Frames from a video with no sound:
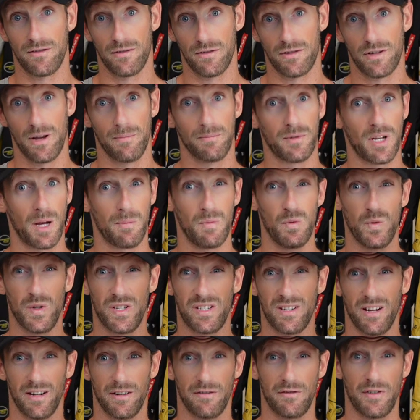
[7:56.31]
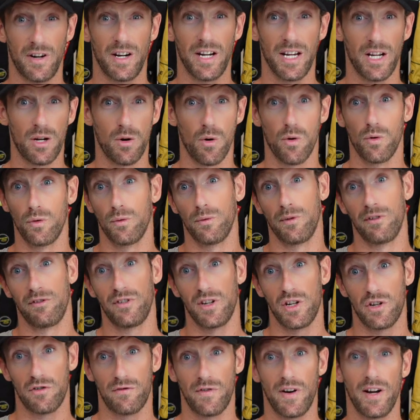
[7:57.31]
So sometimes we start very cold and we
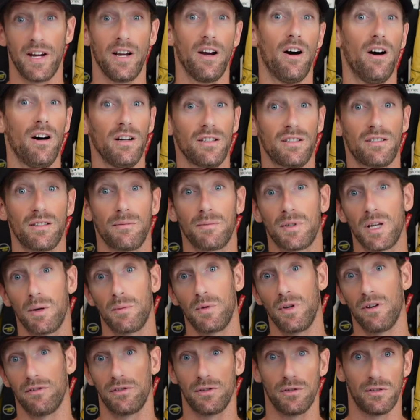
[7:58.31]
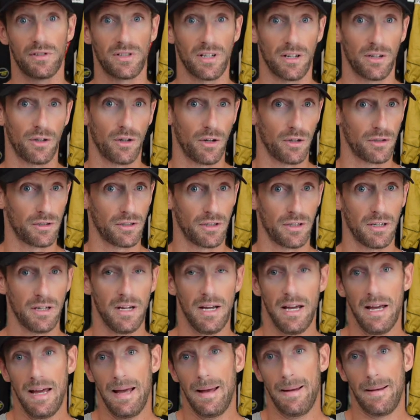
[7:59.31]
finish very hot. Sometimes you have to start hotter.